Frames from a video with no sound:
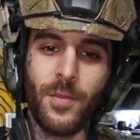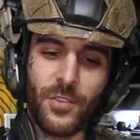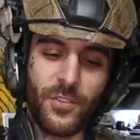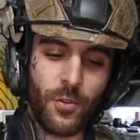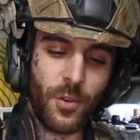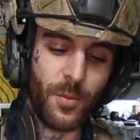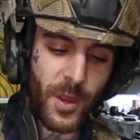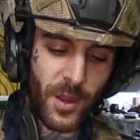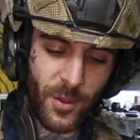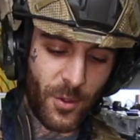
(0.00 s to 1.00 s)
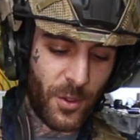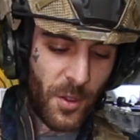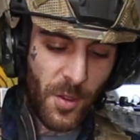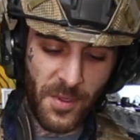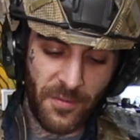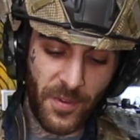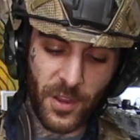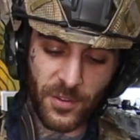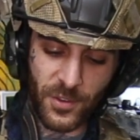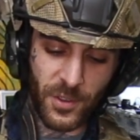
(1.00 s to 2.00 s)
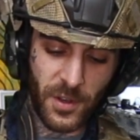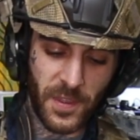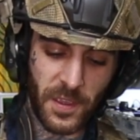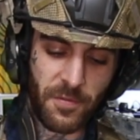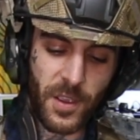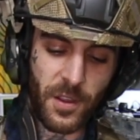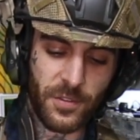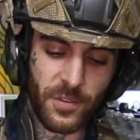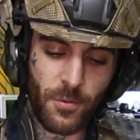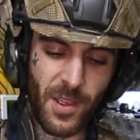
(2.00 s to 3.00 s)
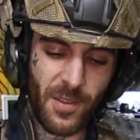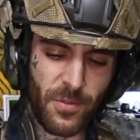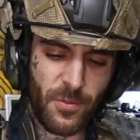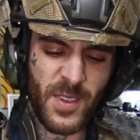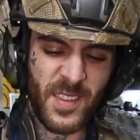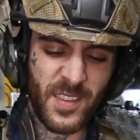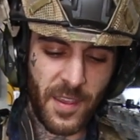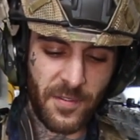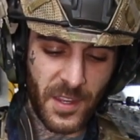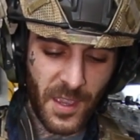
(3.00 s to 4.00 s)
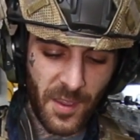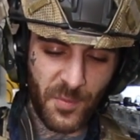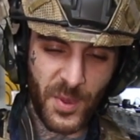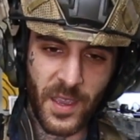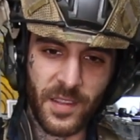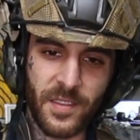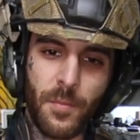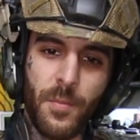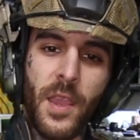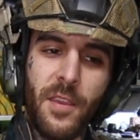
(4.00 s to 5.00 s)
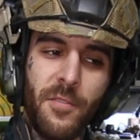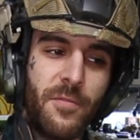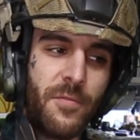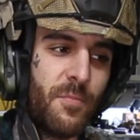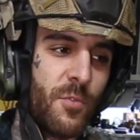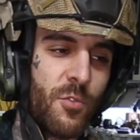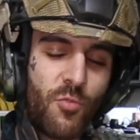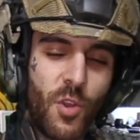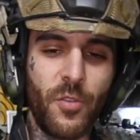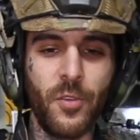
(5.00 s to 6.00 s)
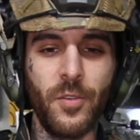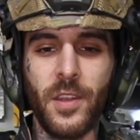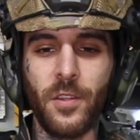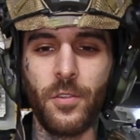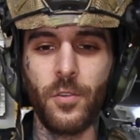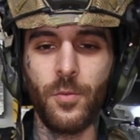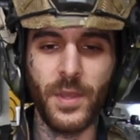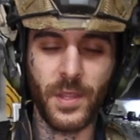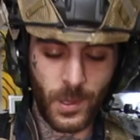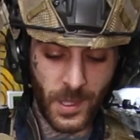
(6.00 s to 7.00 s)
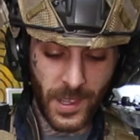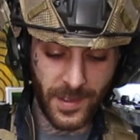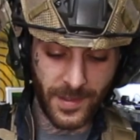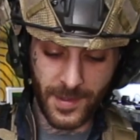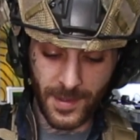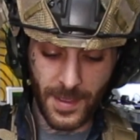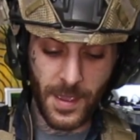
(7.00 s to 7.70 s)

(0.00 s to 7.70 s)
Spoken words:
The shorter barrel, it fires good. I think it fires at around 370 FPS. It may have chronoed in a little bit less.